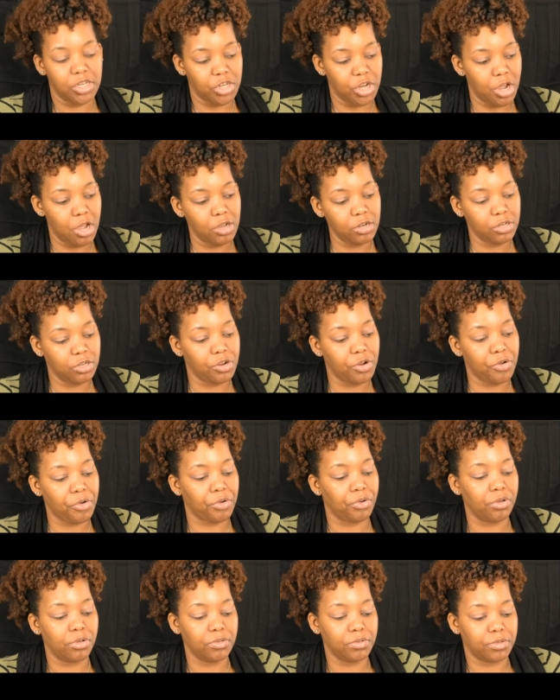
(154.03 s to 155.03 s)
Young
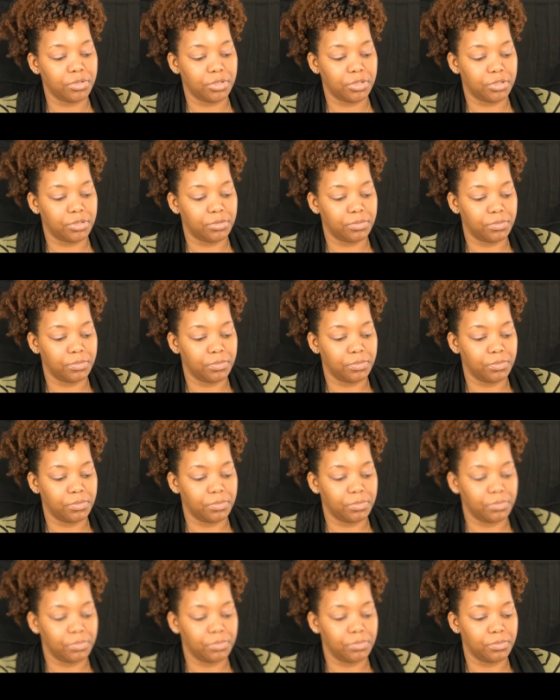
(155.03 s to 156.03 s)
girls
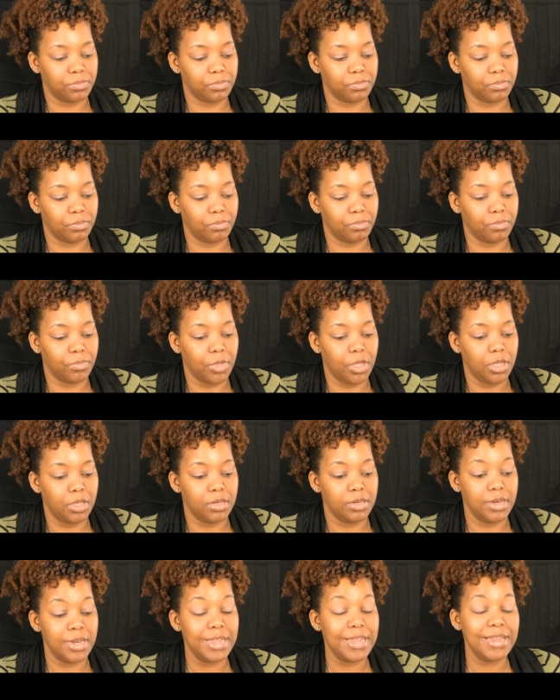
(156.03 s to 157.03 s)

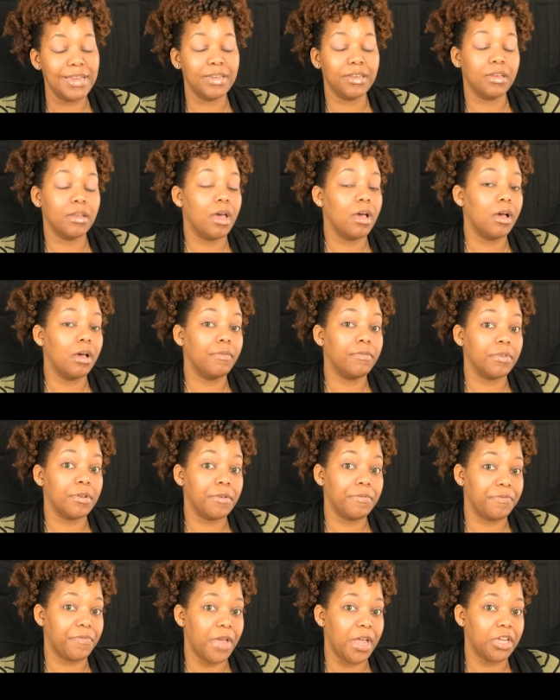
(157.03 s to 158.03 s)
need love
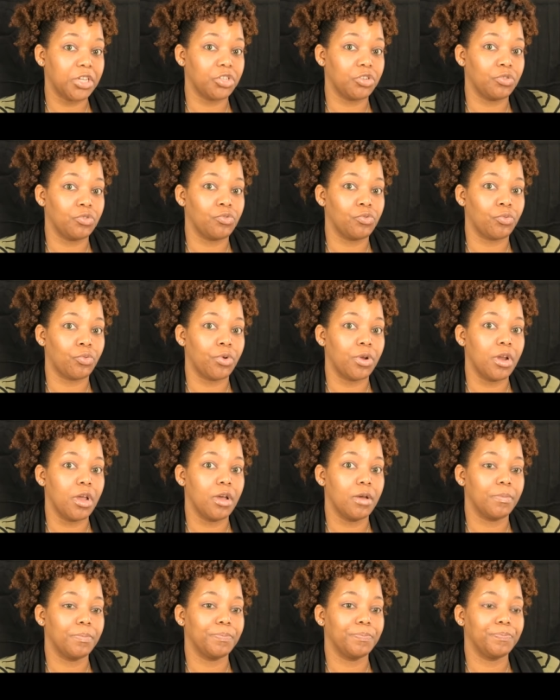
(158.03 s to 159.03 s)
and affection growing
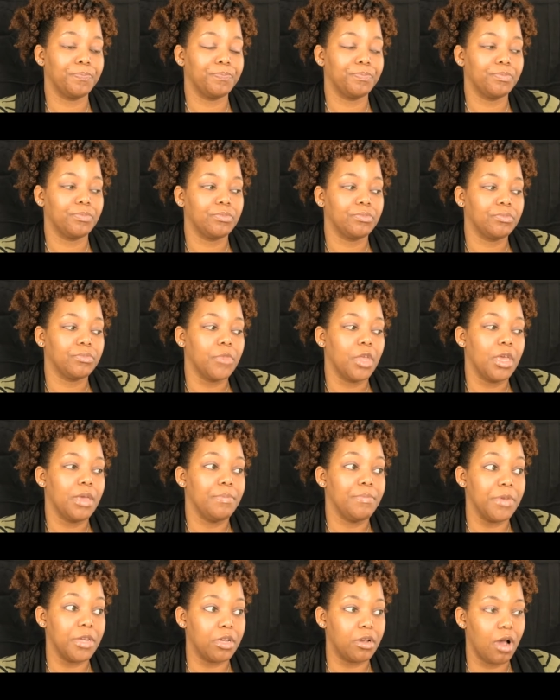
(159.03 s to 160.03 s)
up
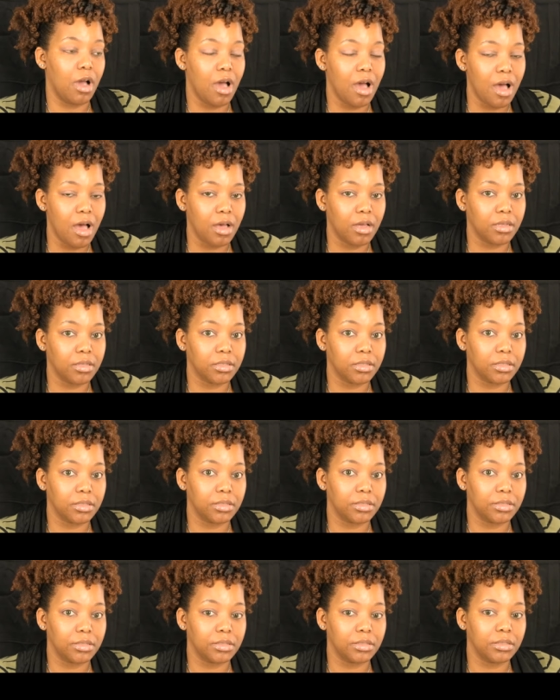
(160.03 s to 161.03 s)

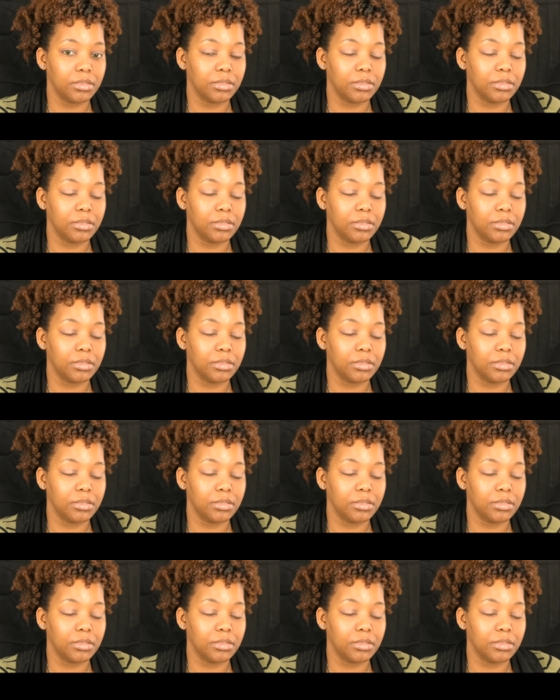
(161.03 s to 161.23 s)
because